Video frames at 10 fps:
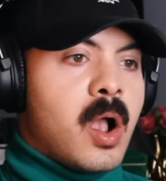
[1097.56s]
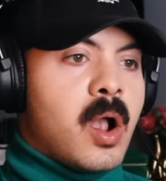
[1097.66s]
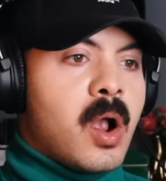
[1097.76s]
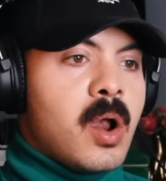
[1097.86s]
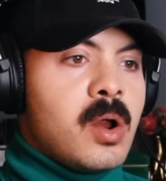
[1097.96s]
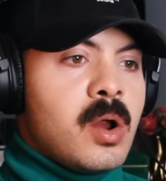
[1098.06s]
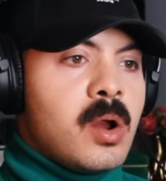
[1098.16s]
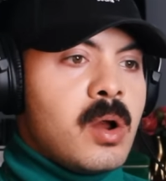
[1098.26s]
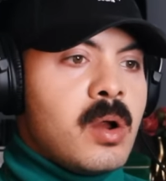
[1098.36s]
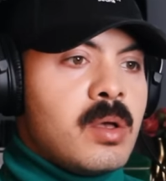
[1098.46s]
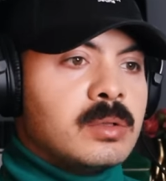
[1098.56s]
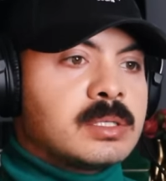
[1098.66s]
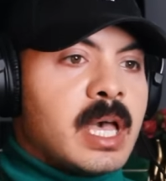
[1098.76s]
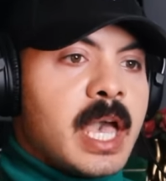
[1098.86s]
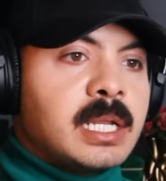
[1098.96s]
Girl,
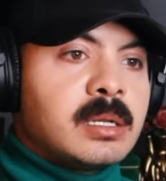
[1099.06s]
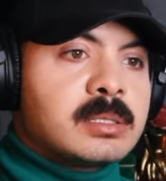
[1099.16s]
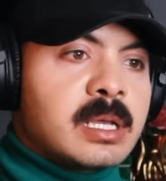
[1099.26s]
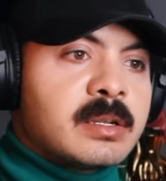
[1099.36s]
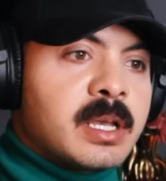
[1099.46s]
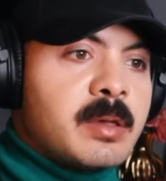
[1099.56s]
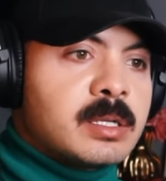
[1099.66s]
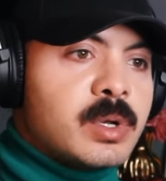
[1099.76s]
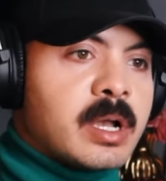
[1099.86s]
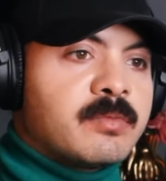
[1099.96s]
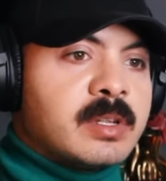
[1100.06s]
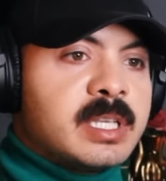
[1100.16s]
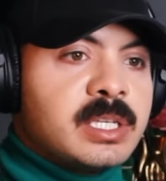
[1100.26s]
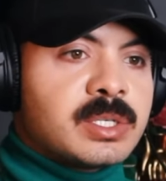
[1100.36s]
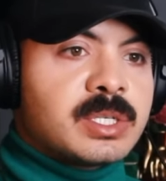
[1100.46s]
Diana looks like the Nikita Dragun
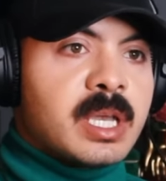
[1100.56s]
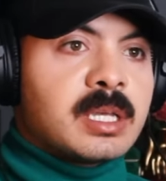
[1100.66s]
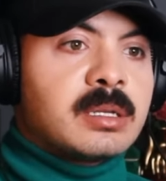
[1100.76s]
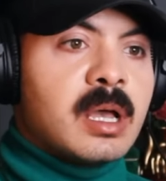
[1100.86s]
Foundation shade.